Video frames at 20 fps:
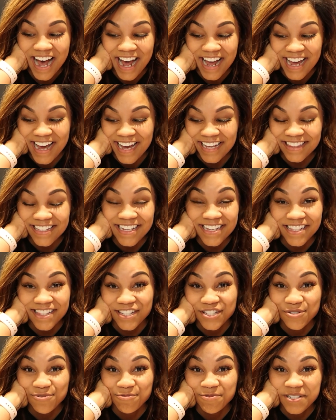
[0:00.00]
I had like
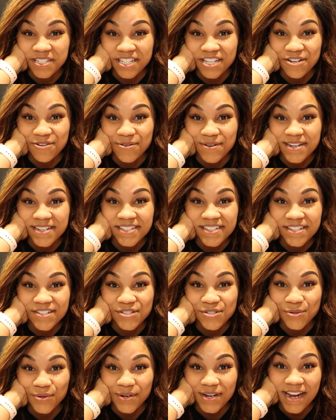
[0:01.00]
this really crazy
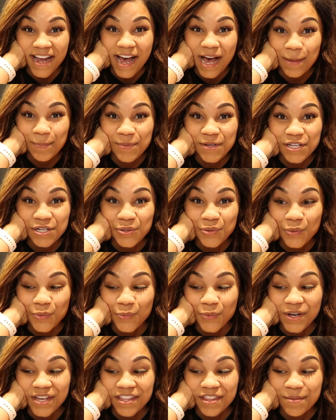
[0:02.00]
story
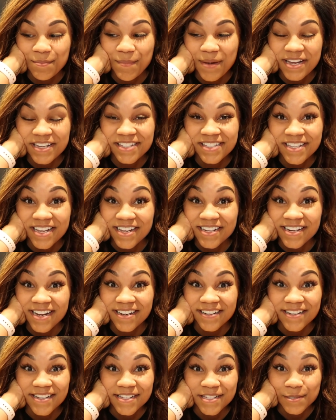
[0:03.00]
happen with my son
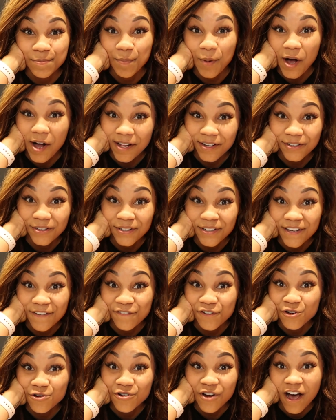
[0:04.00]
and his bottle.
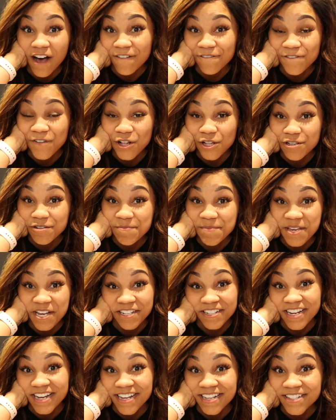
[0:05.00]
If you're not following me
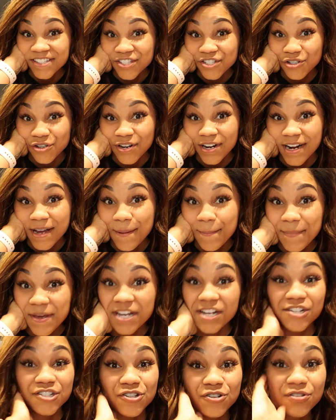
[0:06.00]
on Instagram,
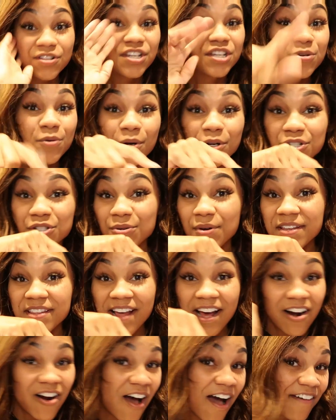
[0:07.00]
make sure that you are doing
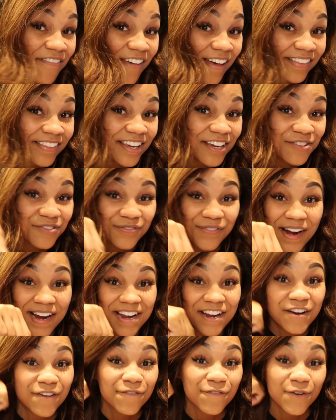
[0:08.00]
that. I'll have that link
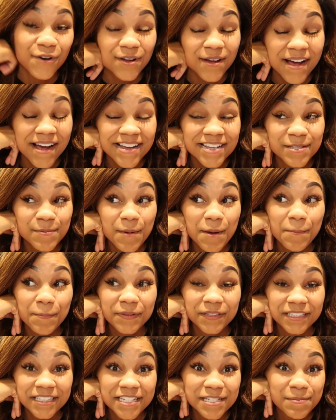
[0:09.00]
right here for you guys, but
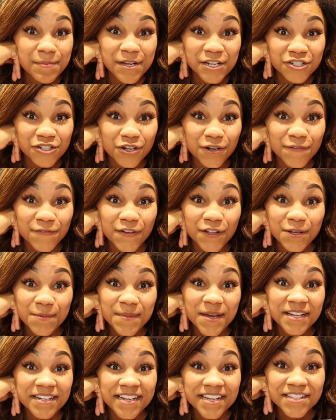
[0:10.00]
please make sure you're following
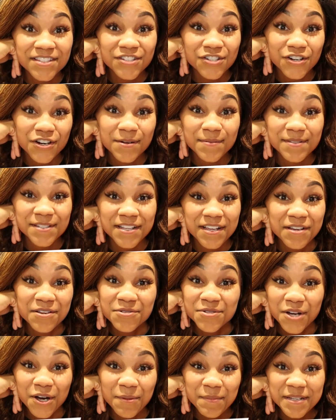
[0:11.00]
me on Instagram so that
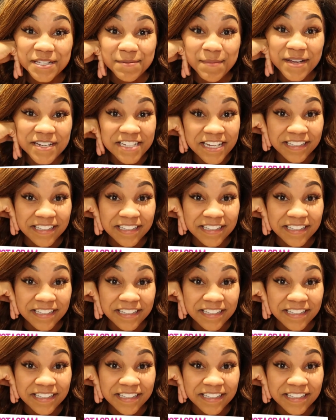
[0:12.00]
you don't miss my